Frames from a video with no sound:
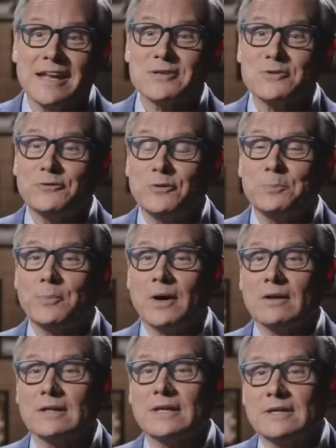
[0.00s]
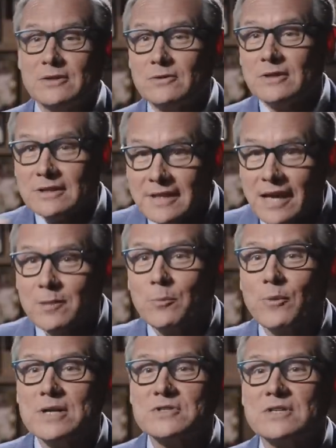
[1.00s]
National Football League. Do you get that
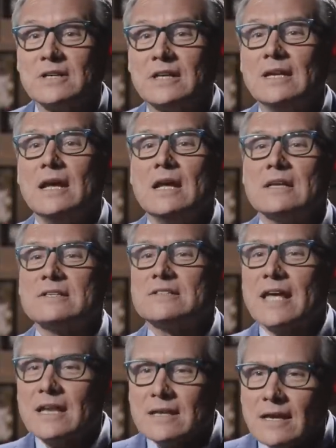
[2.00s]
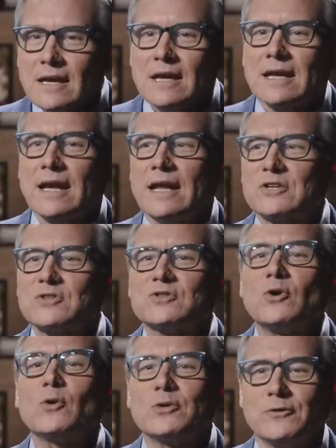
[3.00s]
impression? And does that kind of
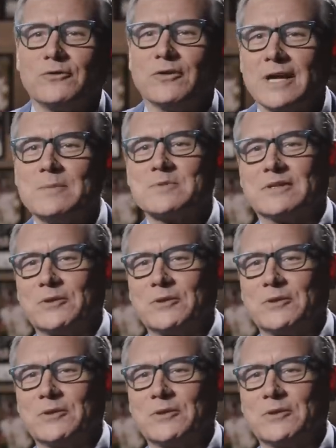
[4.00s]
stoke the flames a